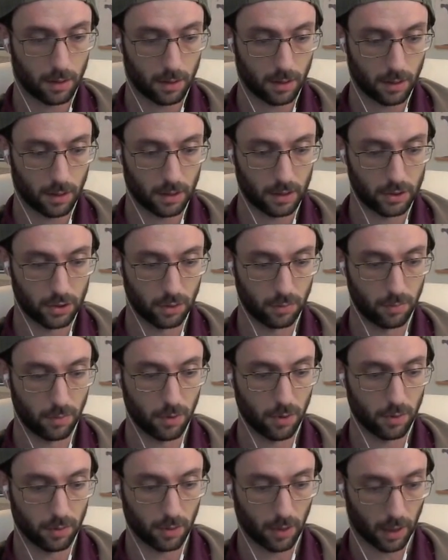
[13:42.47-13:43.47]
He should,
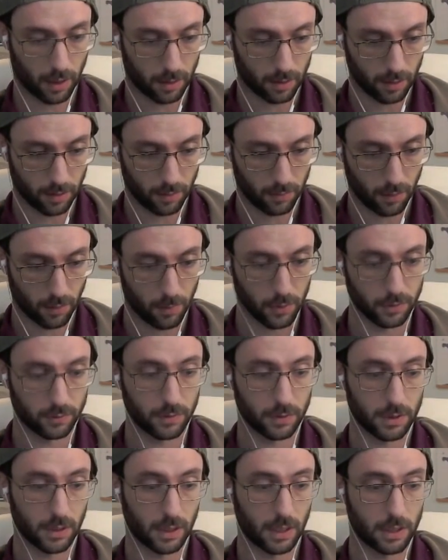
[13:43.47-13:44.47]
it almost
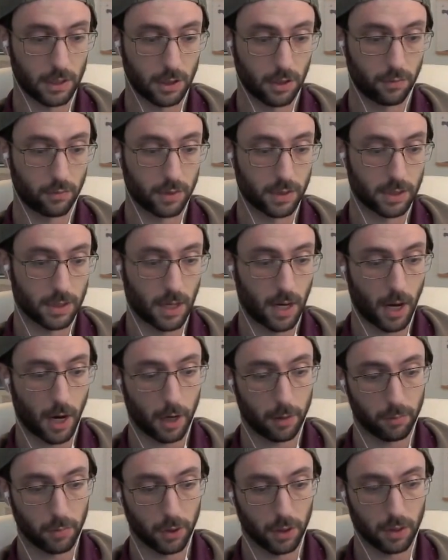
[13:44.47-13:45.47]
feels like he should
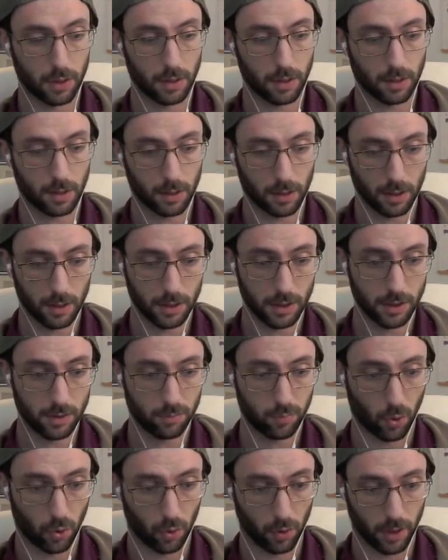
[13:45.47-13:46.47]
resign, but this is
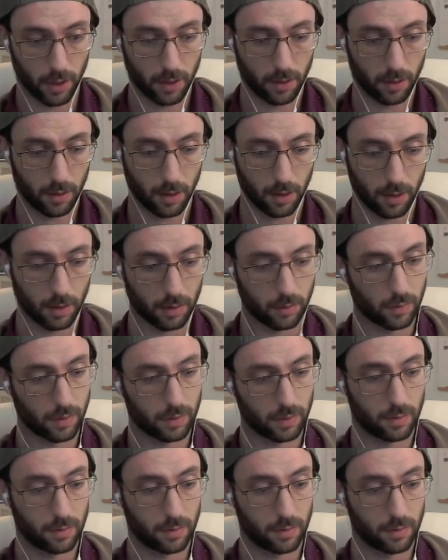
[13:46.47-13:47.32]
bullet, and